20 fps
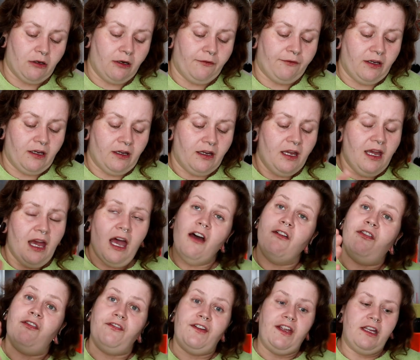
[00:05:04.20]
sort of a, a
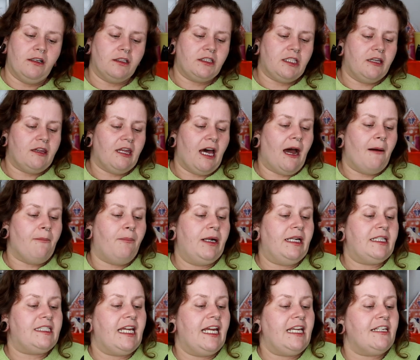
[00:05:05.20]
feel to that. But
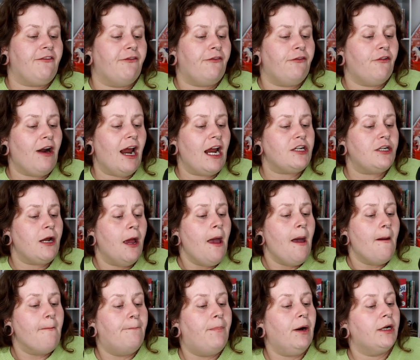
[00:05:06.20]
it says fresh
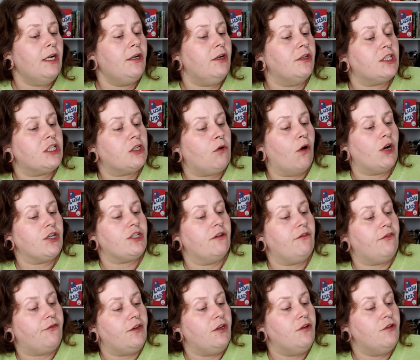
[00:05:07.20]
butternut squash
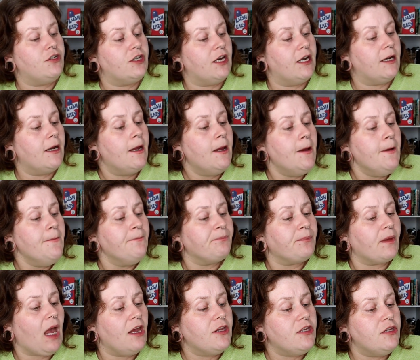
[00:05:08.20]
infusion.
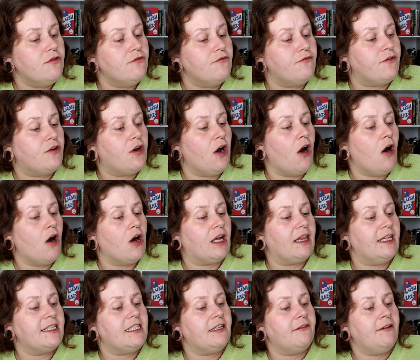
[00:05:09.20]
You've got
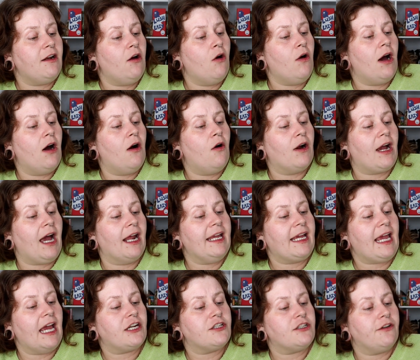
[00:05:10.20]
glycerin
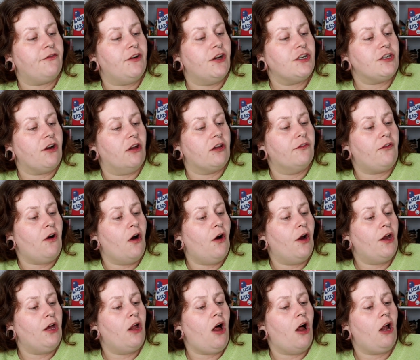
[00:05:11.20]
organic extra virgin olive
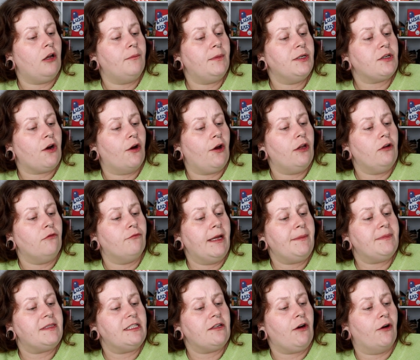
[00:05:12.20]
oil, almond oil,
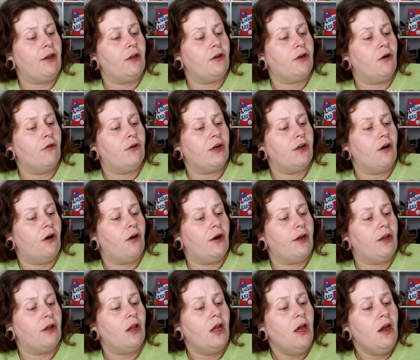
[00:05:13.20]
rapeseed oil, coconut
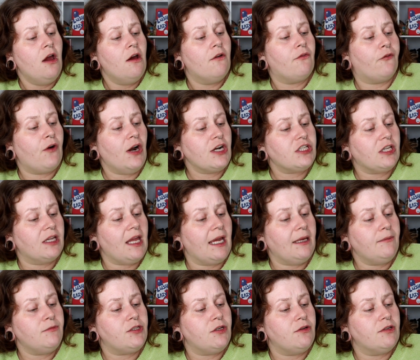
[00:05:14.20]
oil, fresh
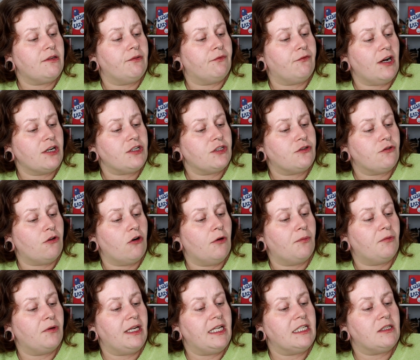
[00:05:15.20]
lime juice, fresh
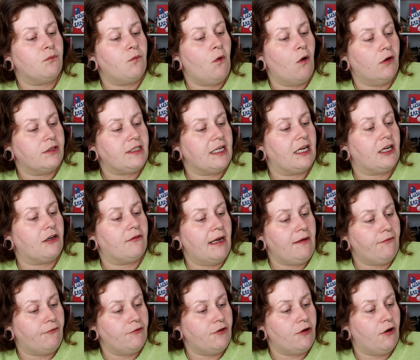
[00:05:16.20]
strawberries, water,
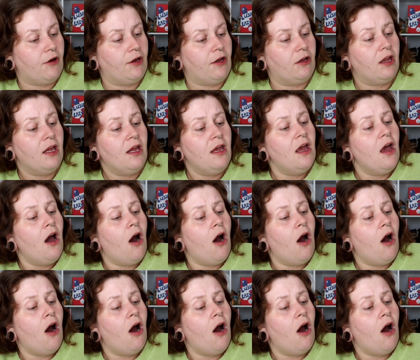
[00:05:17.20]
grapefruit oil,